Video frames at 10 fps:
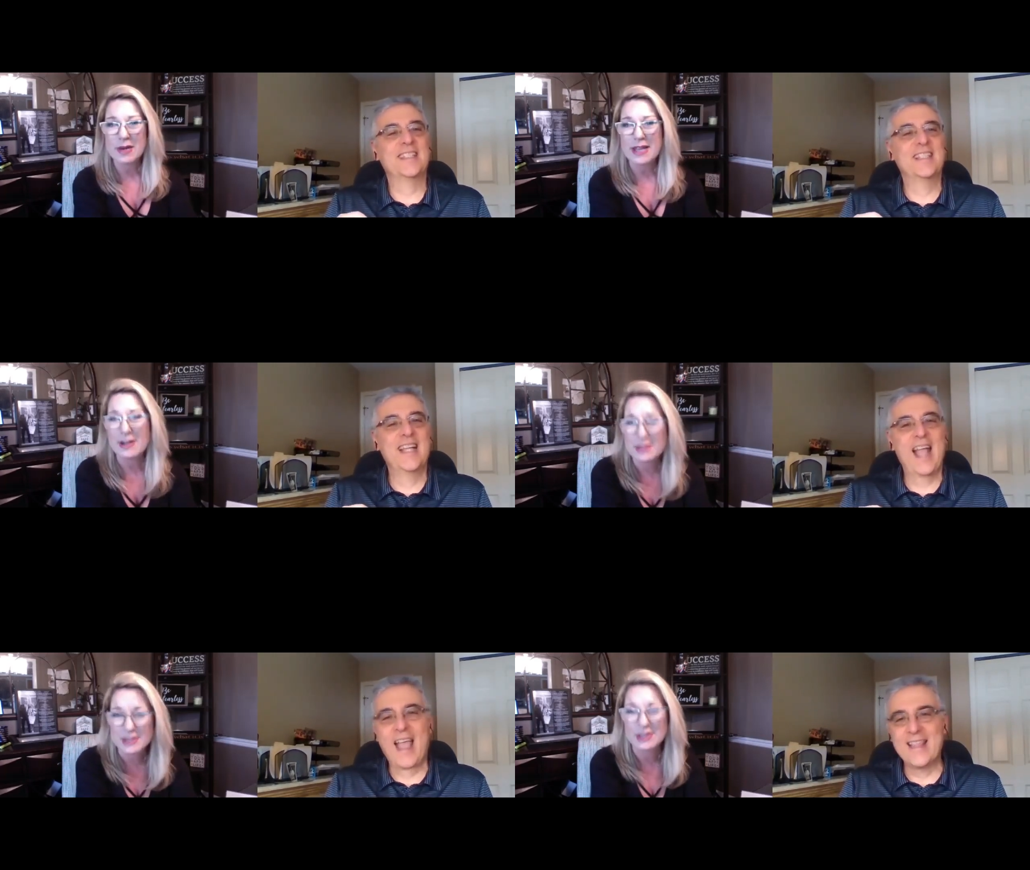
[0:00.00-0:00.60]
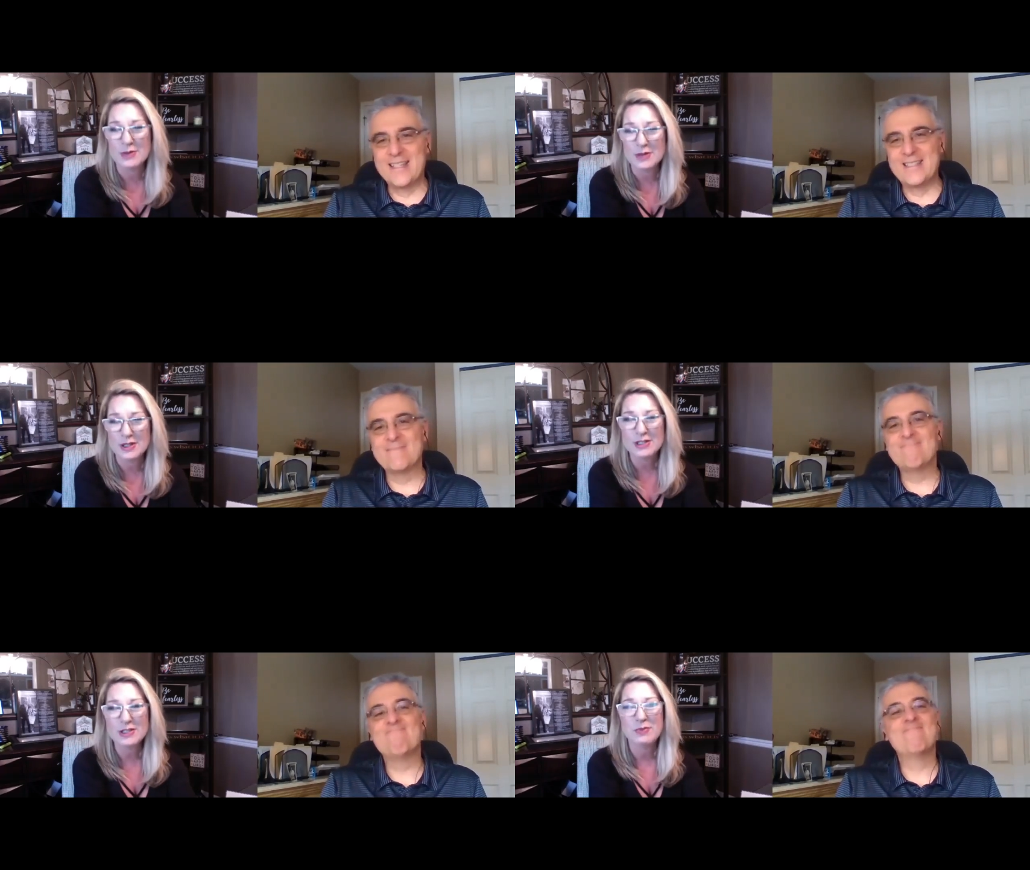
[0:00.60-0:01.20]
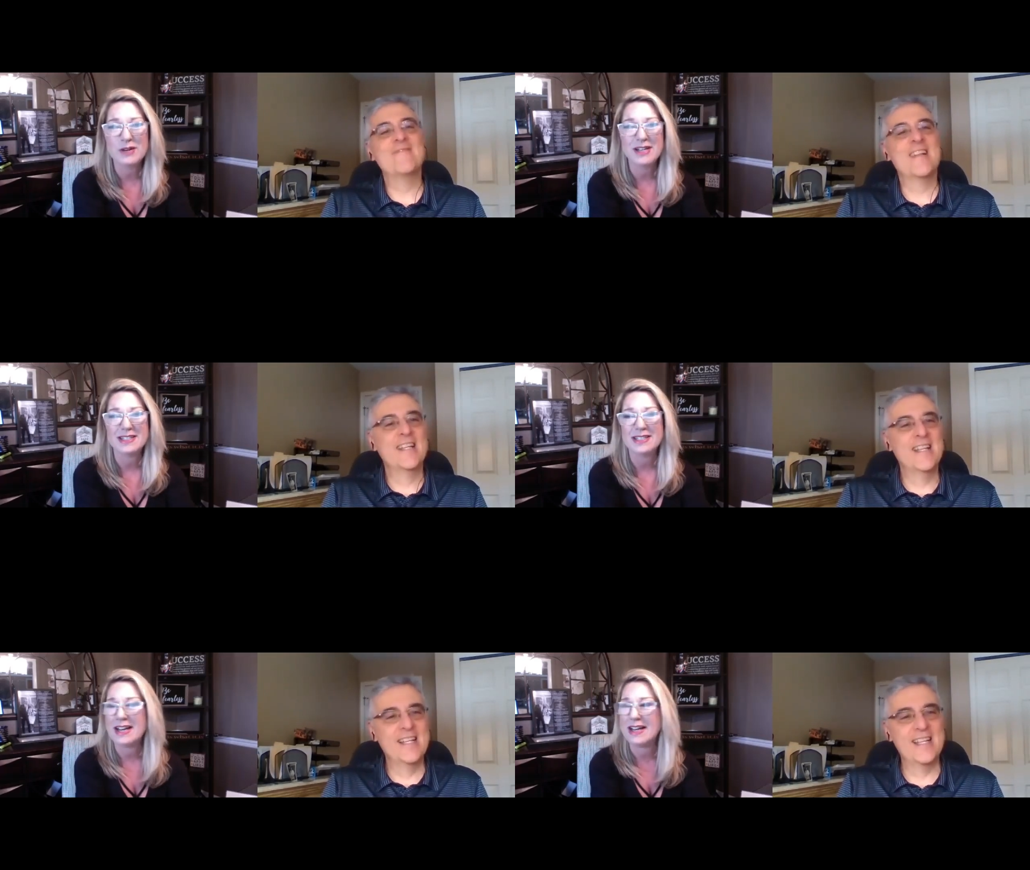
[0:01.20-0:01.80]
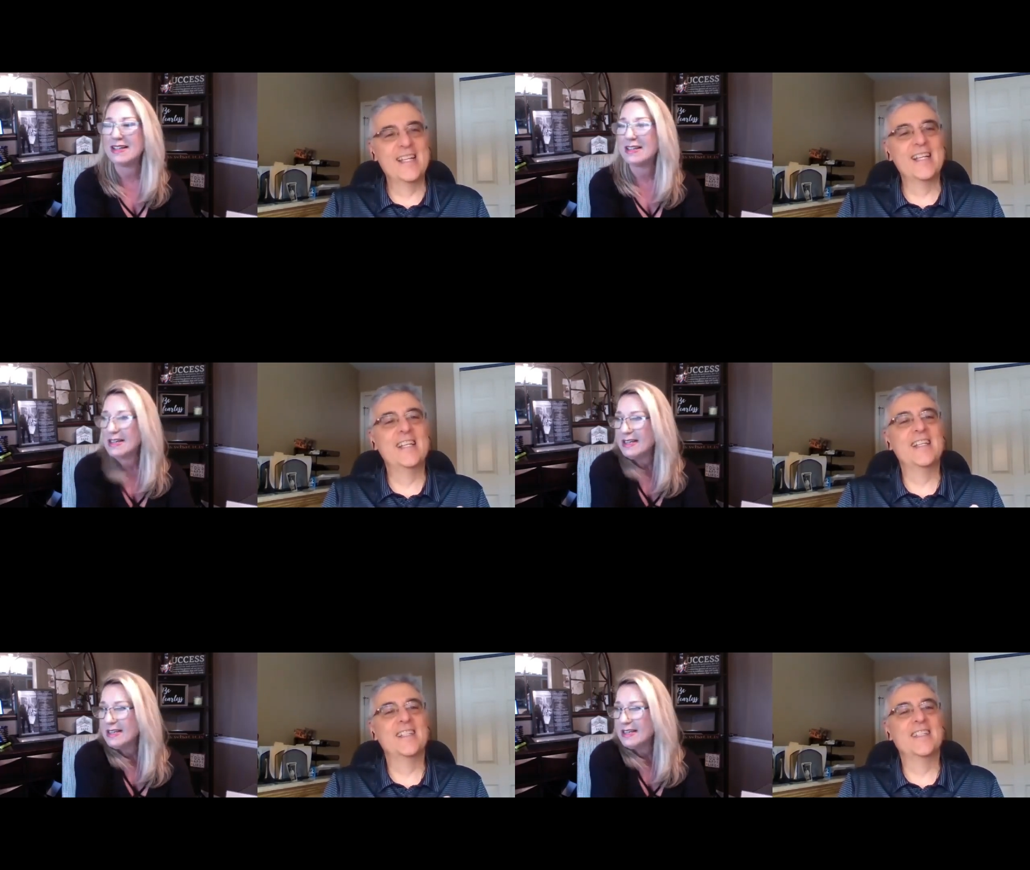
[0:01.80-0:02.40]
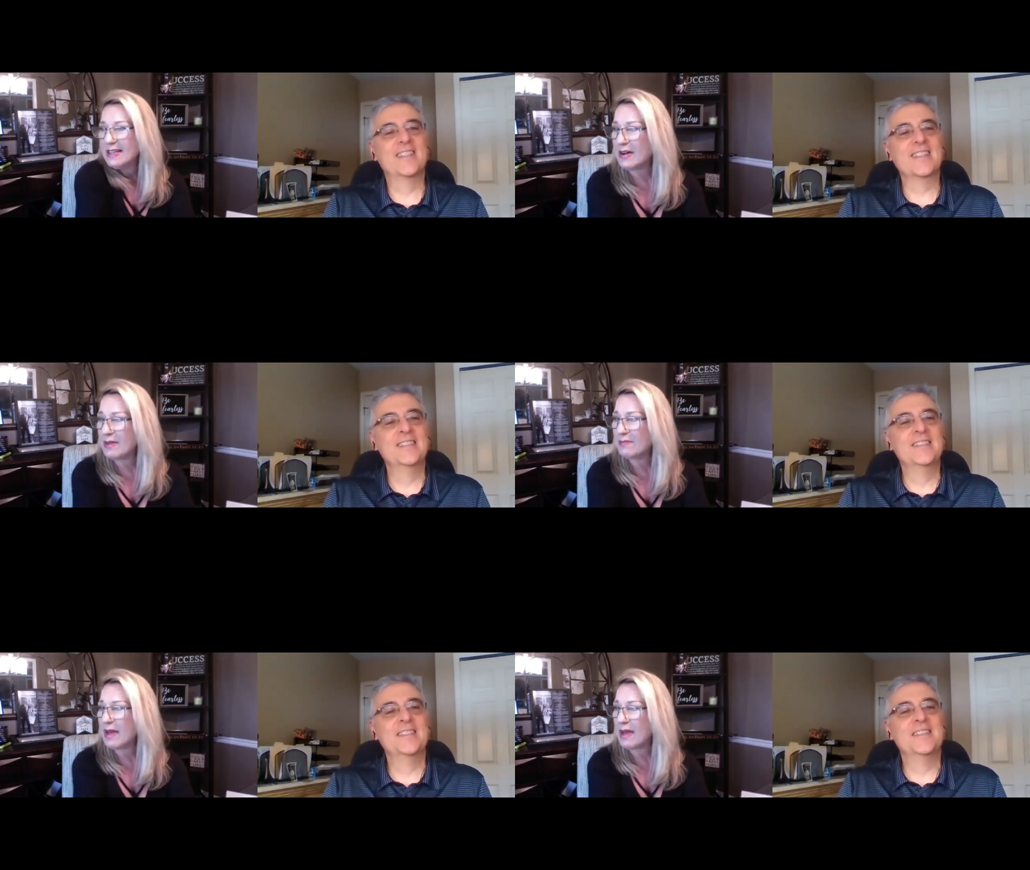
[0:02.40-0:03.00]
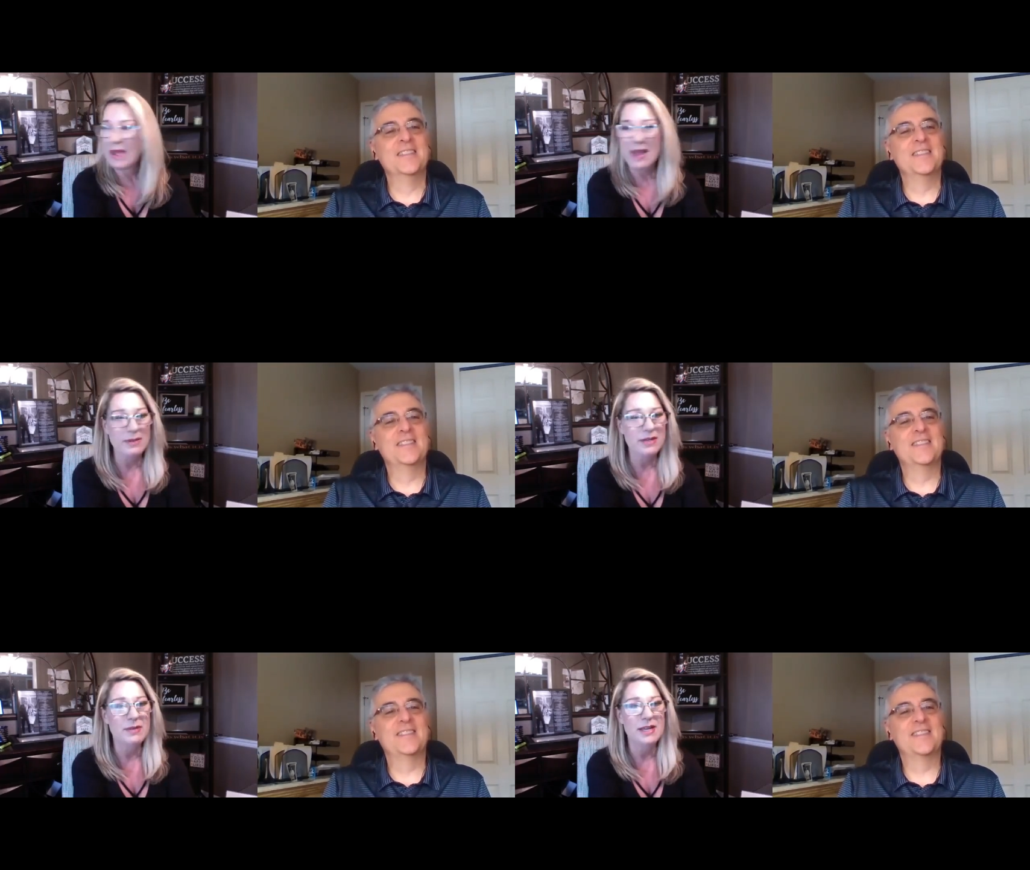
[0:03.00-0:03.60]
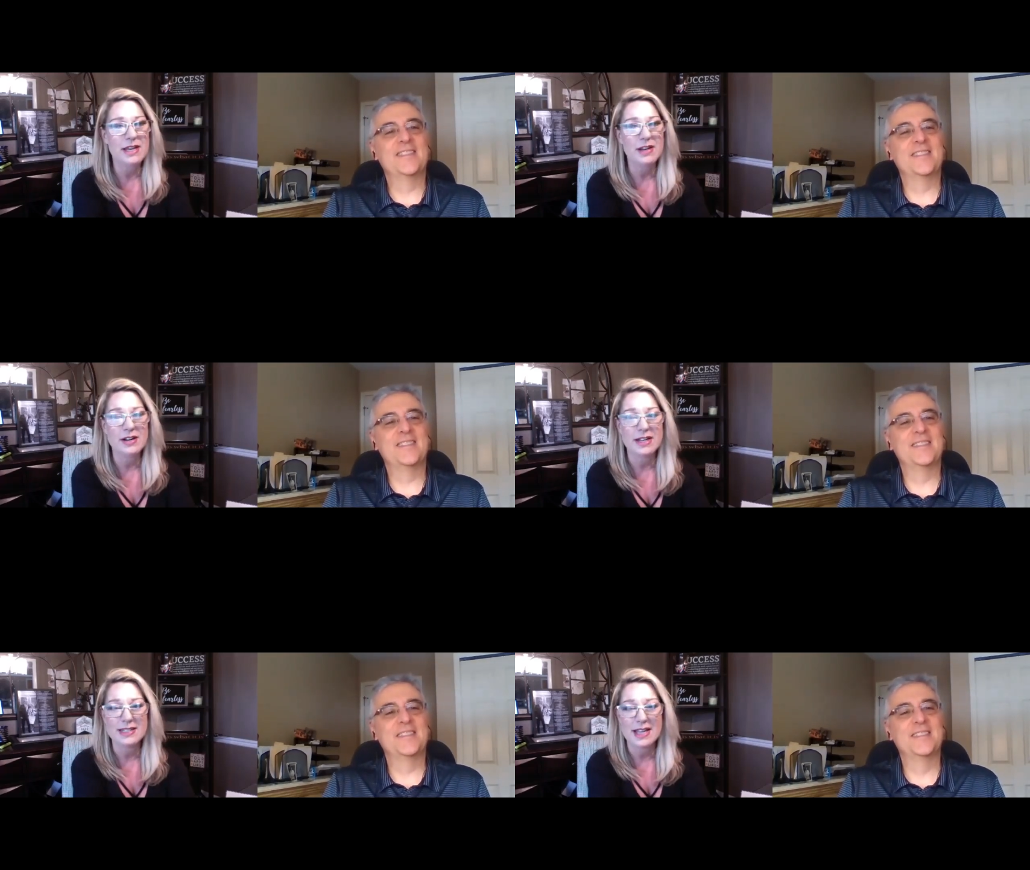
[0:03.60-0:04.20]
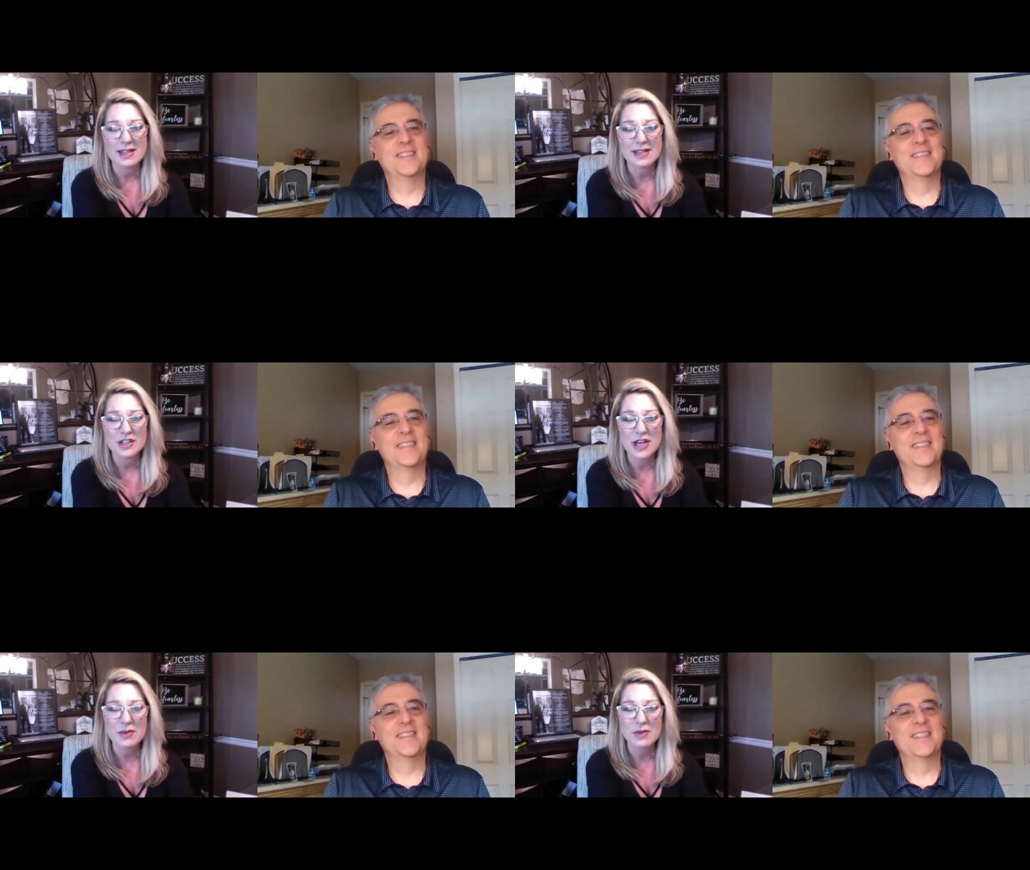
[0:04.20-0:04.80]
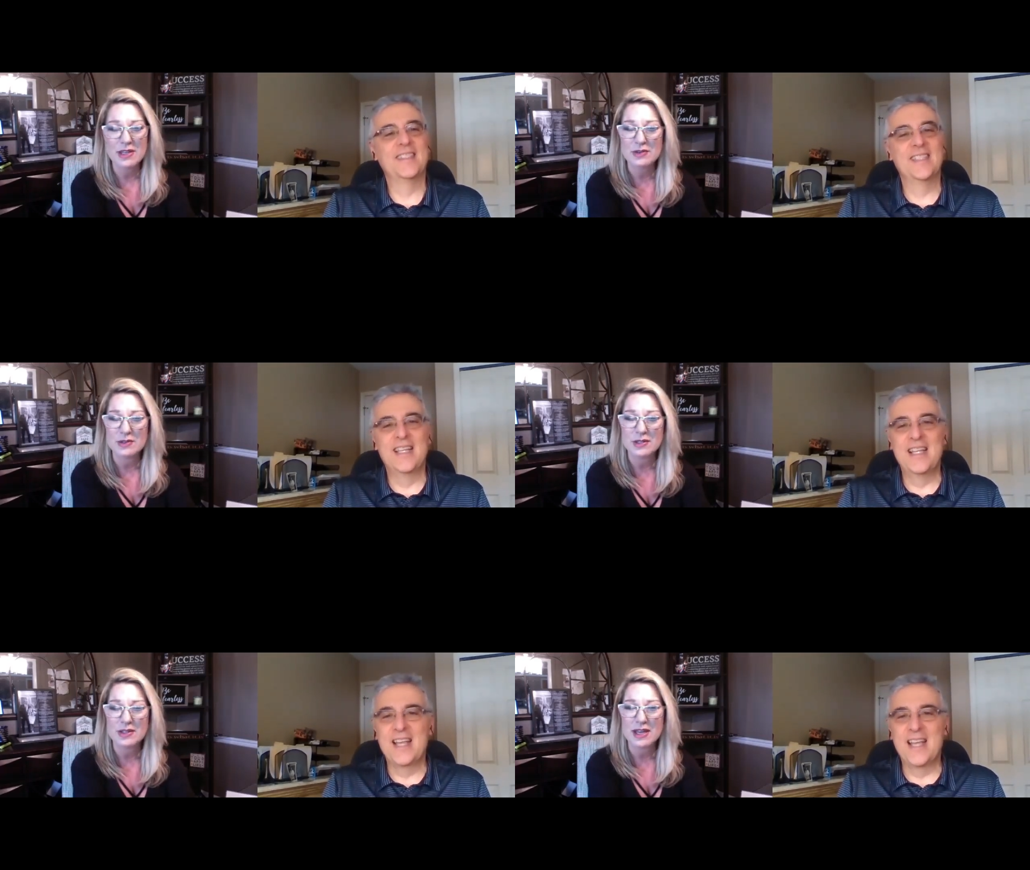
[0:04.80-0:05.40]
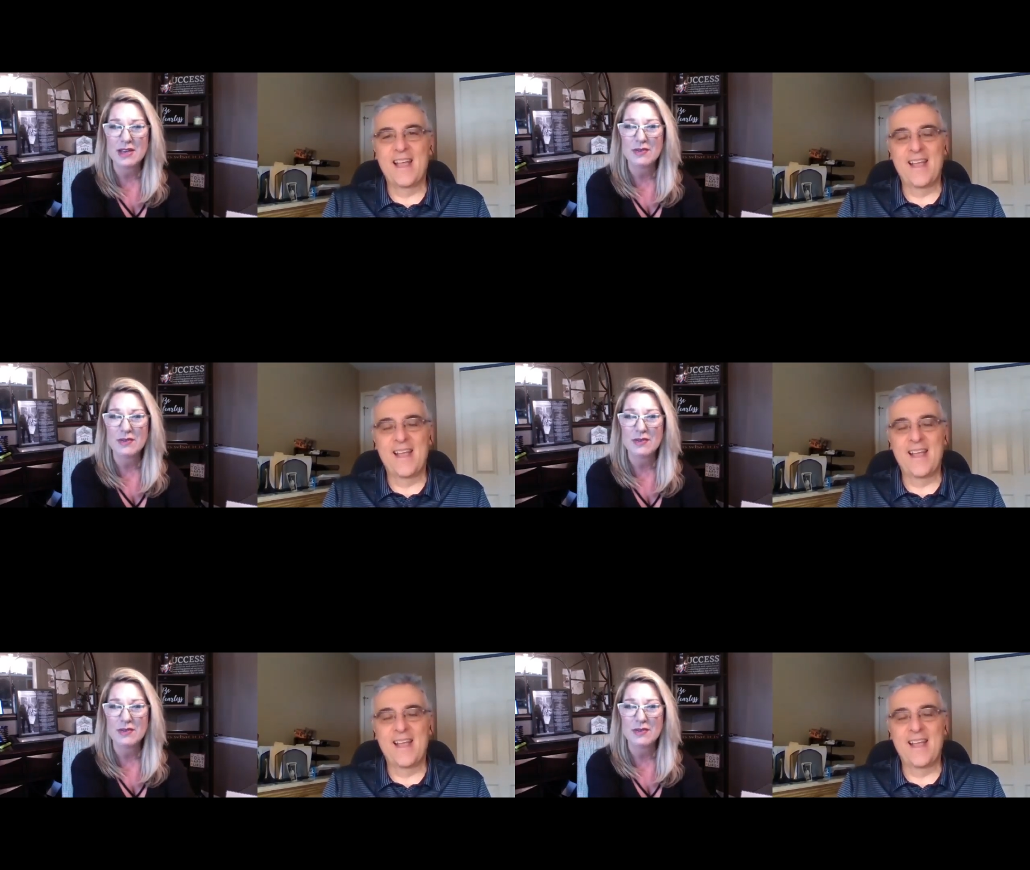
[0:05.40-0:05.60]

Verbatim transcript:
Speaker 1: else in the world, but uh, you know, I'm, I'm happy to be here and excited to chat with you. So thank you for